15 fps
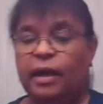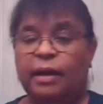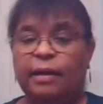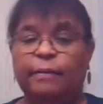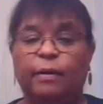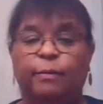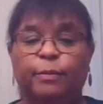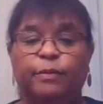
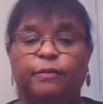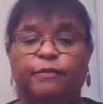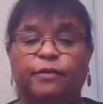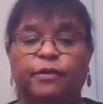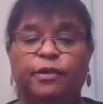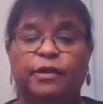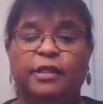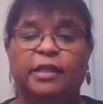I hope you've
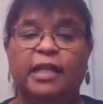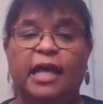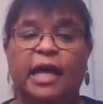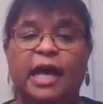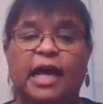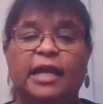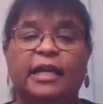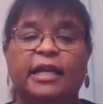learned a
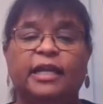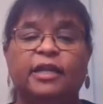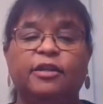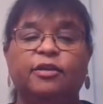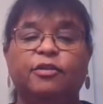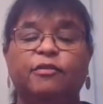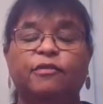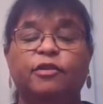lot
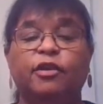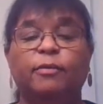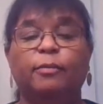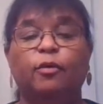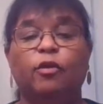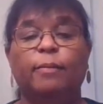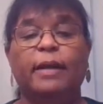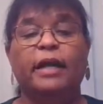and you've
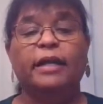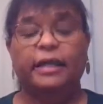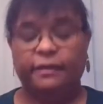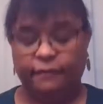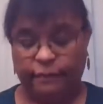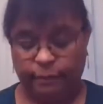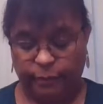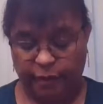learned more about
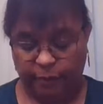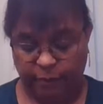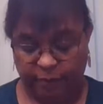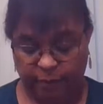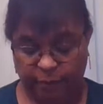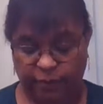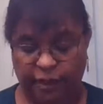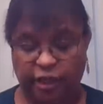the
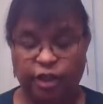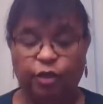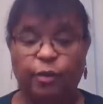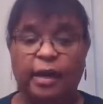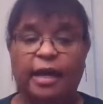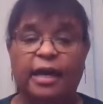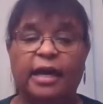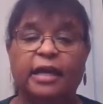people that
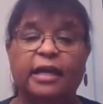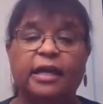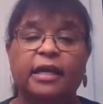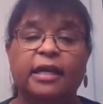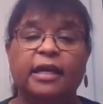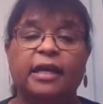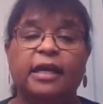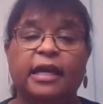you had
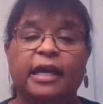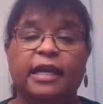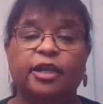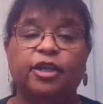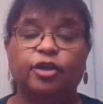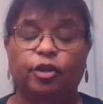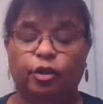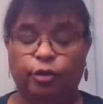
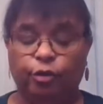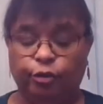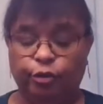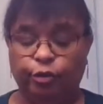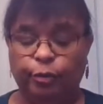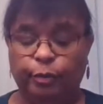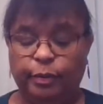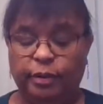in your
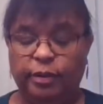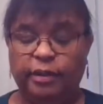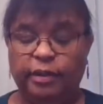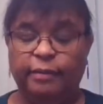group,